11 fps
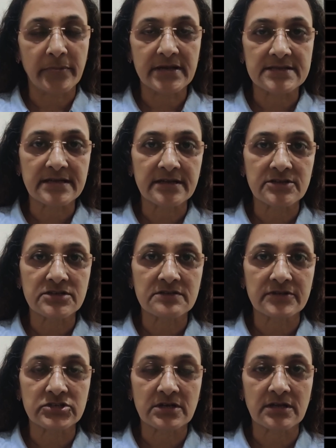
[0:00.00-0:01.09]
percentages
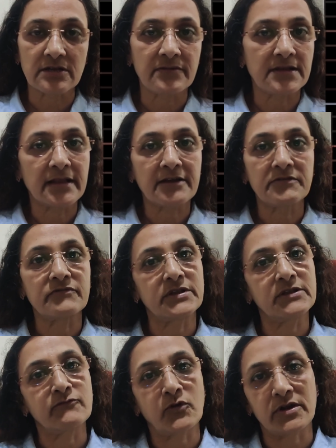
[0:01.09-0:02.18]
which are given, like
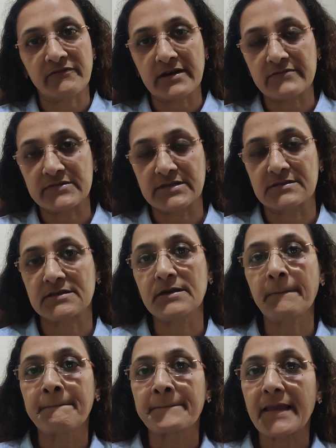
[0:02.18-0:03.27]
15, 45, 60,
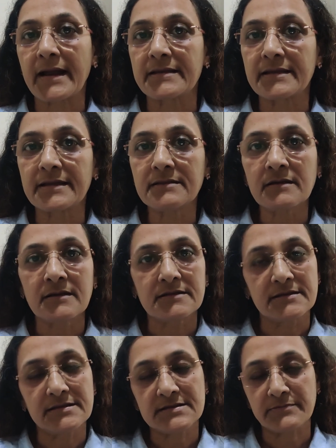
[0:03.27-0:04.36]
and then
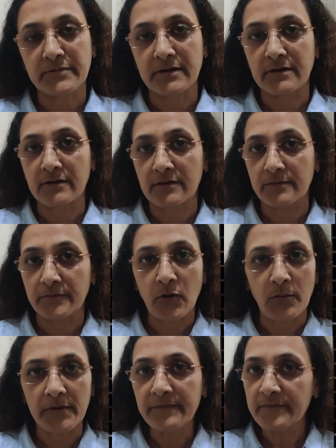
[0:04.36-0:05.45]
this
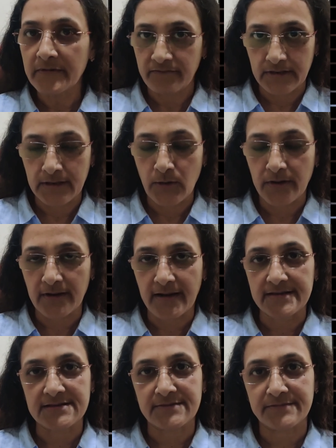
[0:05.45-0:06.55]
problem will not
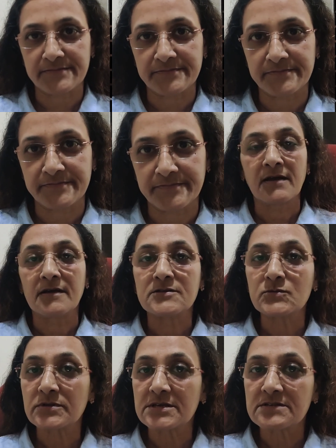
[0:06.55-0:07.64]
arise.
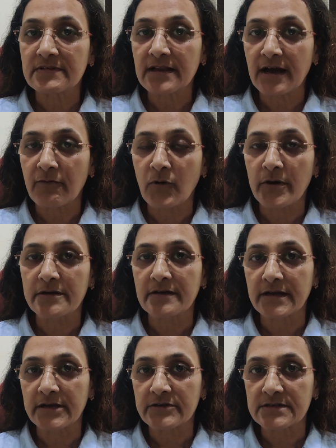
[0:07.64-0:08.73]
So this will avoid
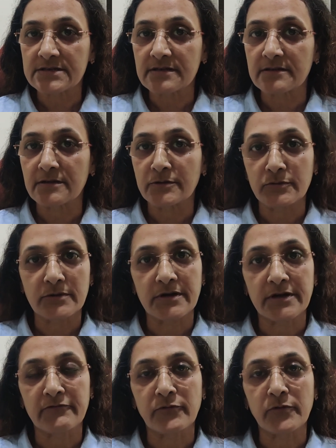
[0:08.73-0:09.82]
the interest under
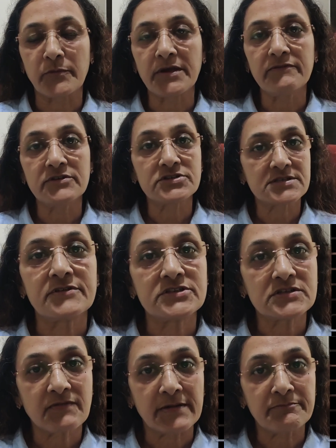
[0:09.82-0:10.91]
234B, which
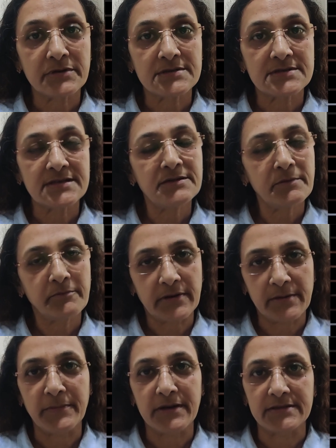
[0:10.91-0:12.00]
is 1%
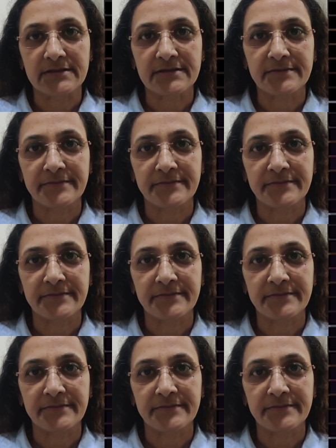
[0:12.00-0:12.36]
per month.